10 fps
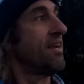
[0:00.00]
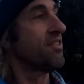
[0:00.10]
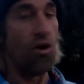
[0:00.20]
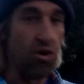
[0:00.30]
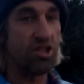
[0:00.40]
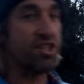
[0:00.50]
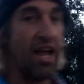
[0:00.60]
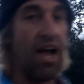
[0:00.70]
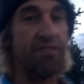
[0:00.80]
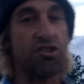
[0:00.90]
The whole
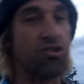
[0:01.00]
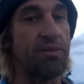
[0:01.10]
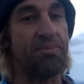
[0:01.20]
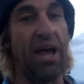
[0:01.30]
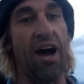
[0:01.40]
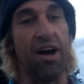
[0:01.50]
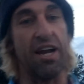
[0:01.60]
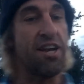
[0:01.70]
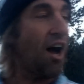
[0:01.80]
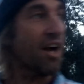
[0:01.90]
staff's tripped out. I
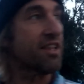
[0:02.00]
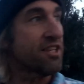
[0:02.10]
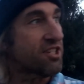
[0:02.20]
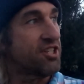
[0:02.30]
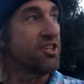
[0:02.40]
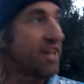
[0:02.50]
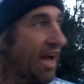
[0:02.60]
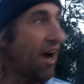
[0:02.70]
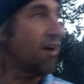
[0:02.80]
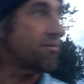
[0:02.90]
knock this dude
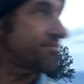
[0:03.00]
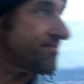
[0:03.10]
out.